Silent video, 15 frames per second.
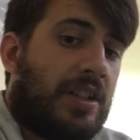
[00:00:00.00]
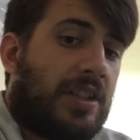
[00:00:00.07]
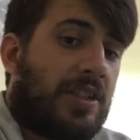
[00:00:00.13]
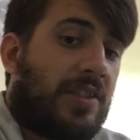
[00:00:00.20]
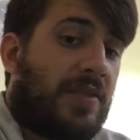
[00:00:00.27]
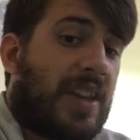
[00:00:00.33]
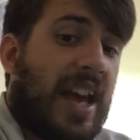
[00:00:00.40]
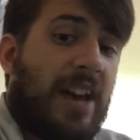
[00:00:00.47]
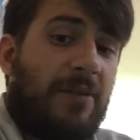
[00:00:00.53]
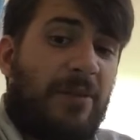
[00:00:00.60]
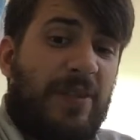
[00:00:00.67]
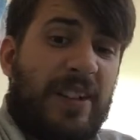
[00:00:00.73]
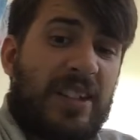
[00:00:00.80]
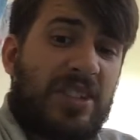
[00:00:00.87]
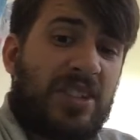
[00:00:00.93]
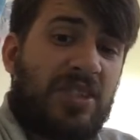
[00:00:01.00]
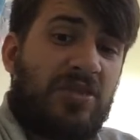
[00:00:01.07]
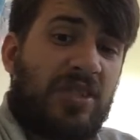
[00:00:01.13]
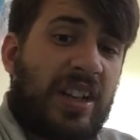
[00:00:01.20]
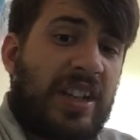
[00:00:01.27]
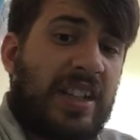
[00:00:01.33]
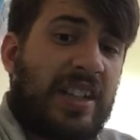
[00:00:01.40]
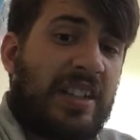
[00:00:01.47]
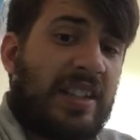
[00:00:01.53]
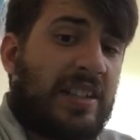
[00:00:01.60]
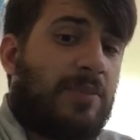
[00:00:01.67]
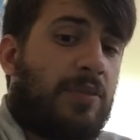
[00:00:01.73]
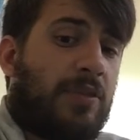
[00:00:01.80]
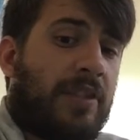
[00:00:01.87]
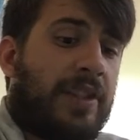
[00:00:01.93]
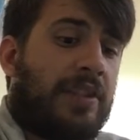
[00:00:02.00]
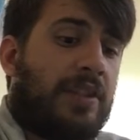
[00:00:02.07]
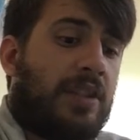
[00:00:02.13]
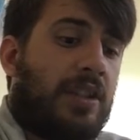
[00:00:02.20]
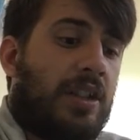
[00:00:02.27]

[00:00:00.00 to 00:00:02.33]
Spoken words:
So if you have finished the training at this point,